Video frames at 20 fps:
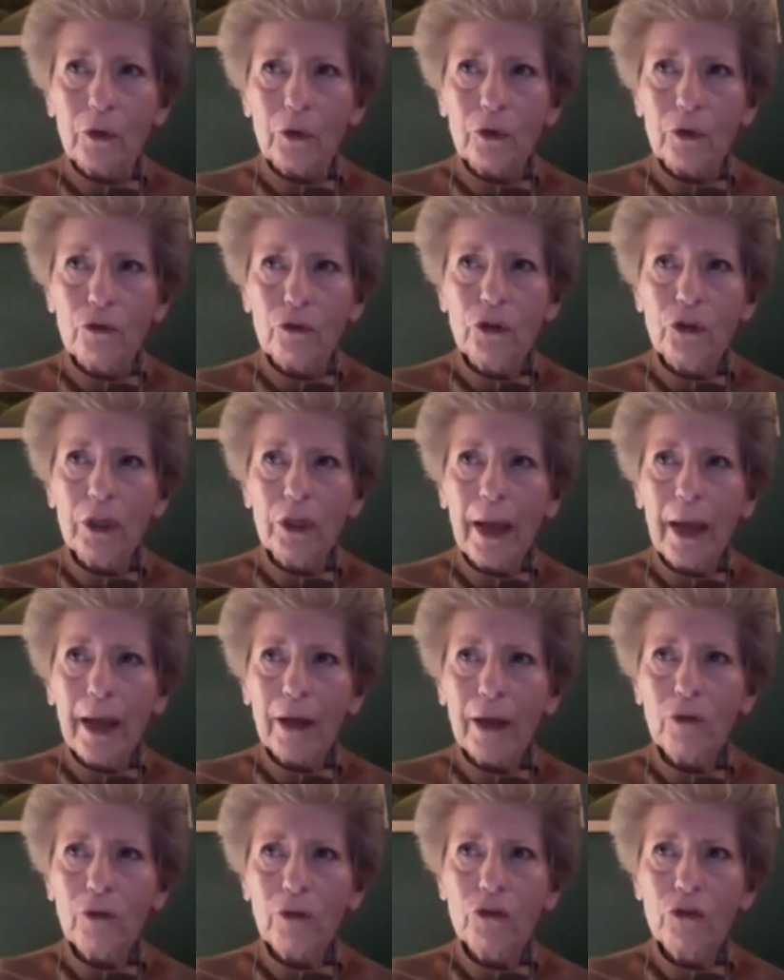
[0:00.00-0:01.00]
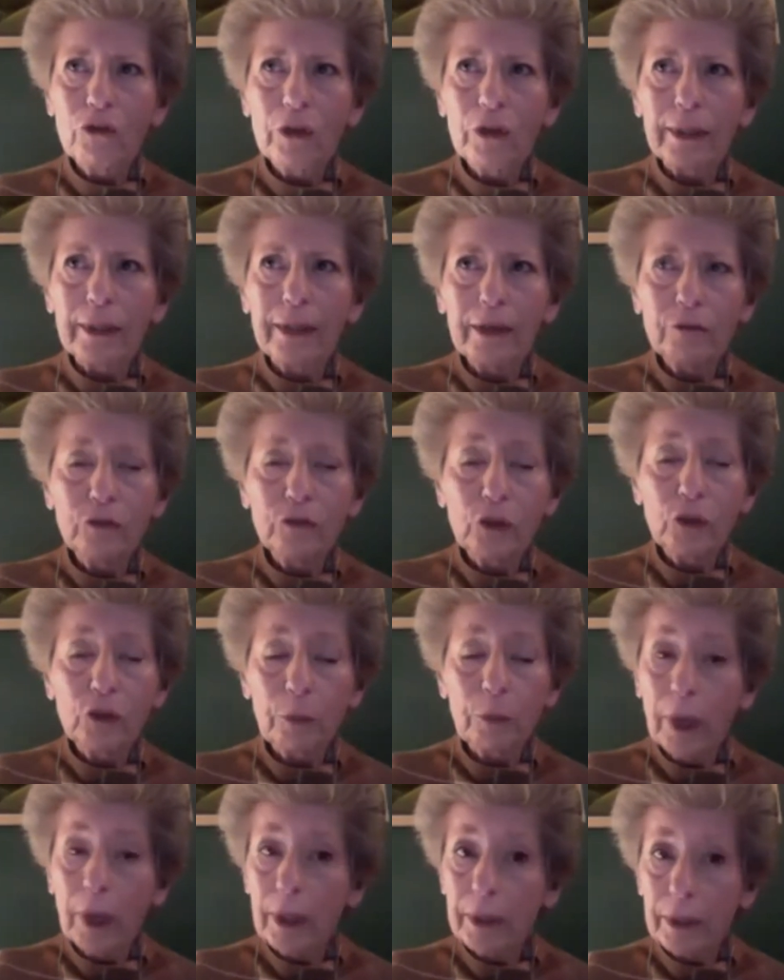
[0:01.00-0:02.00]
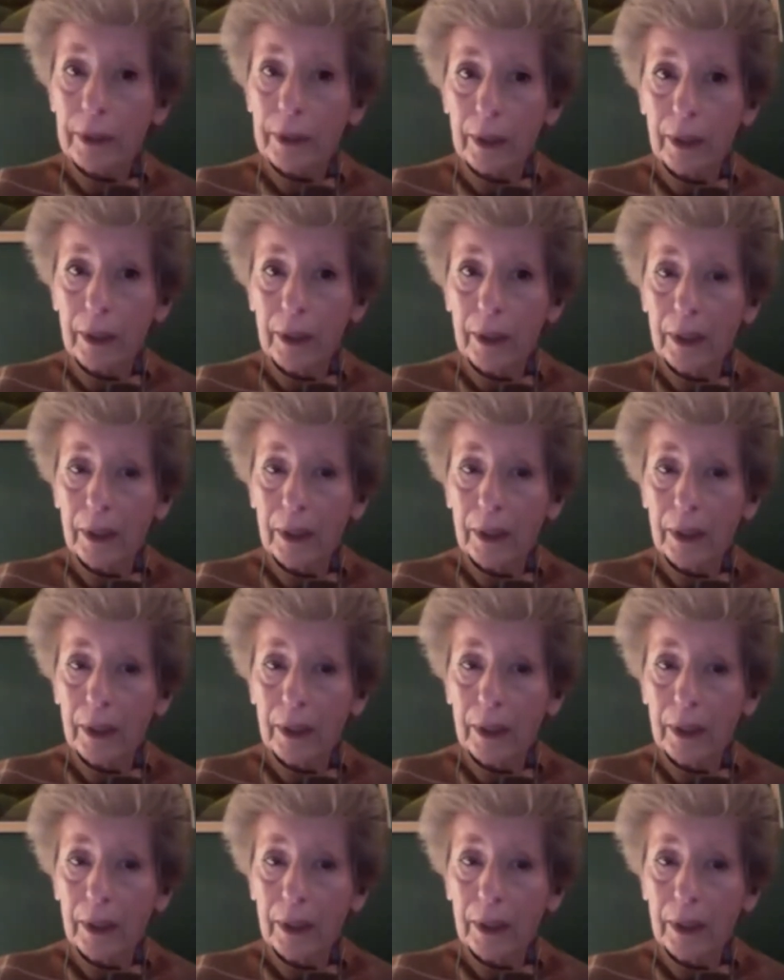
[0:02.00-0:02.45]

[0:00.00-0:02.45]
she actually had left her body.